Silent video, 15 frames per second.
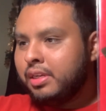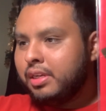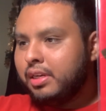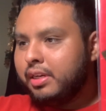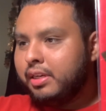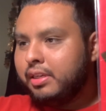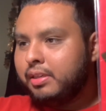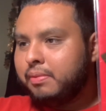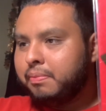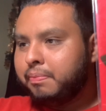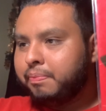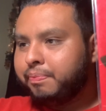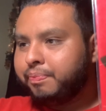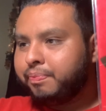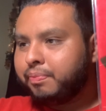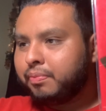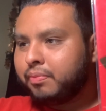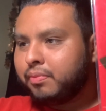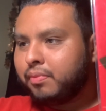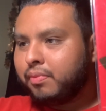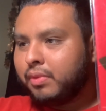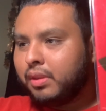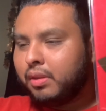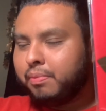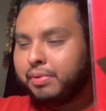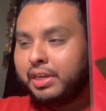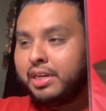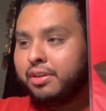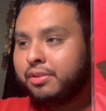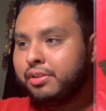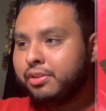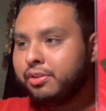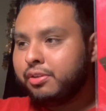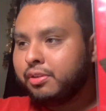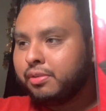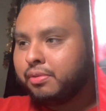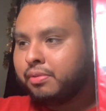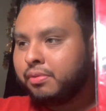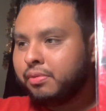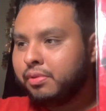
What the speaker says: Um, the piano intro